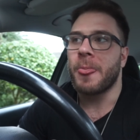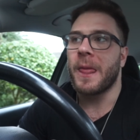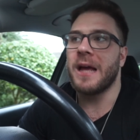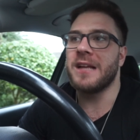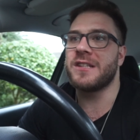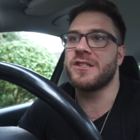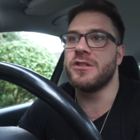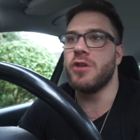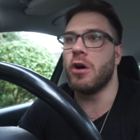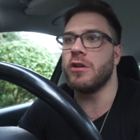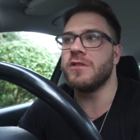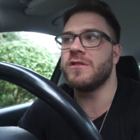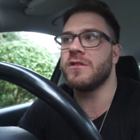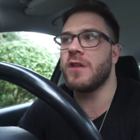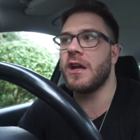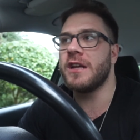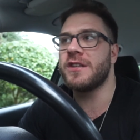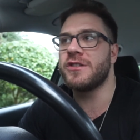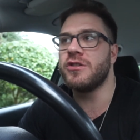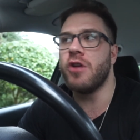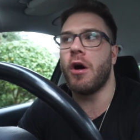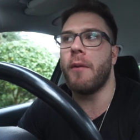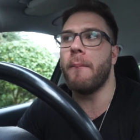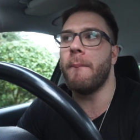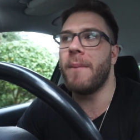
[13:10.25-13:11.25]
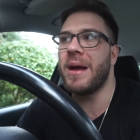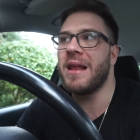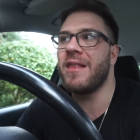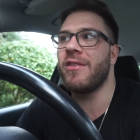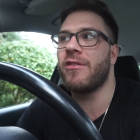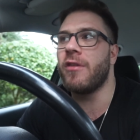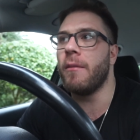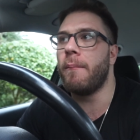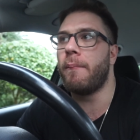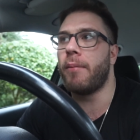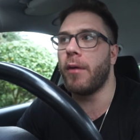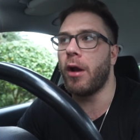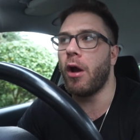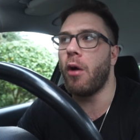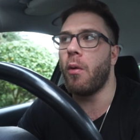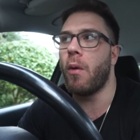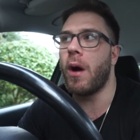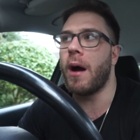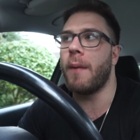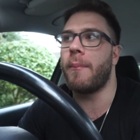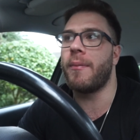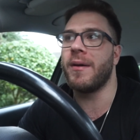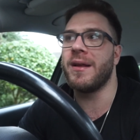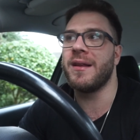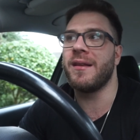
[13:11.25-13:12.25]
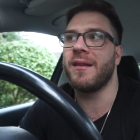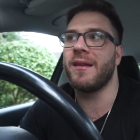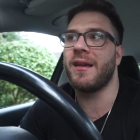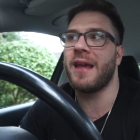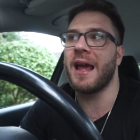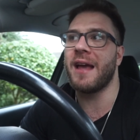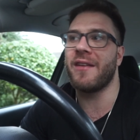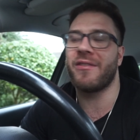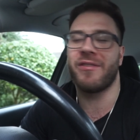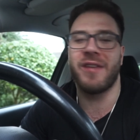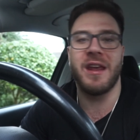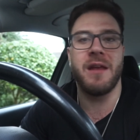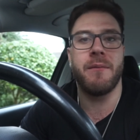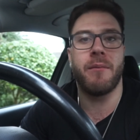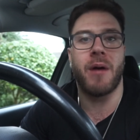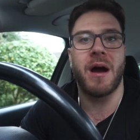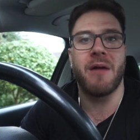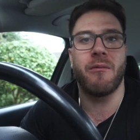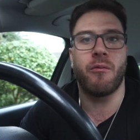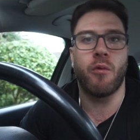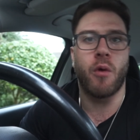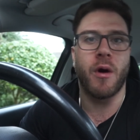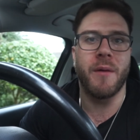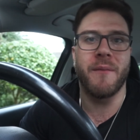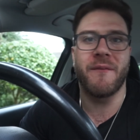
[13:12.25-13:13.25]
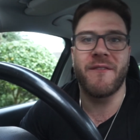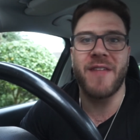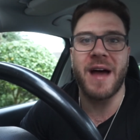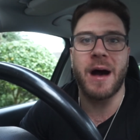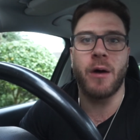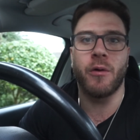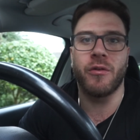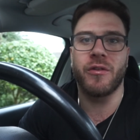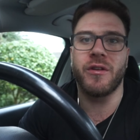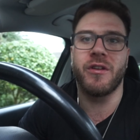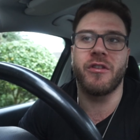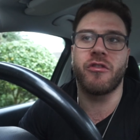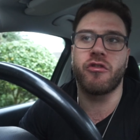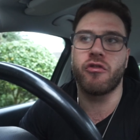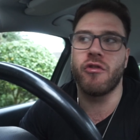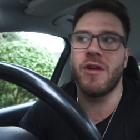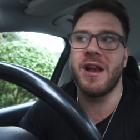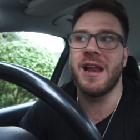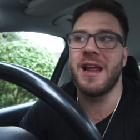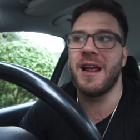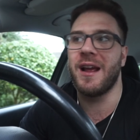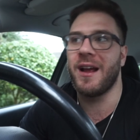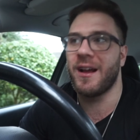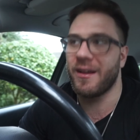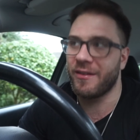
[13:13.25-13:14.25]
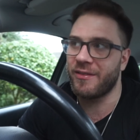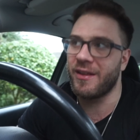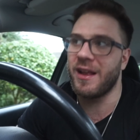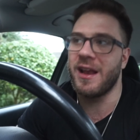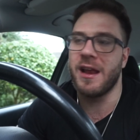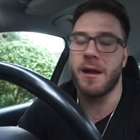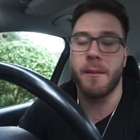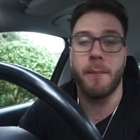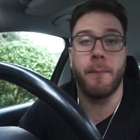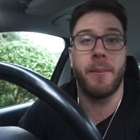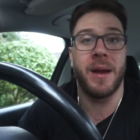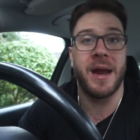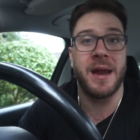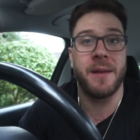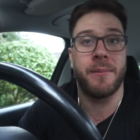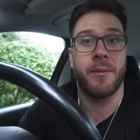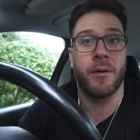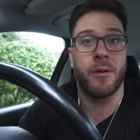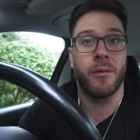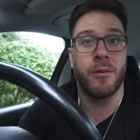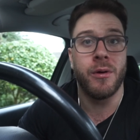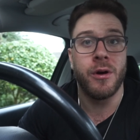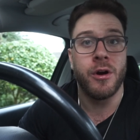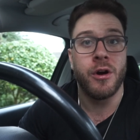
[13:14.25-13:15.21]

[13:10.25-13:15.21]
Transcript: It's not meant to blow up and get seen by 1,000 trillion gazillion people.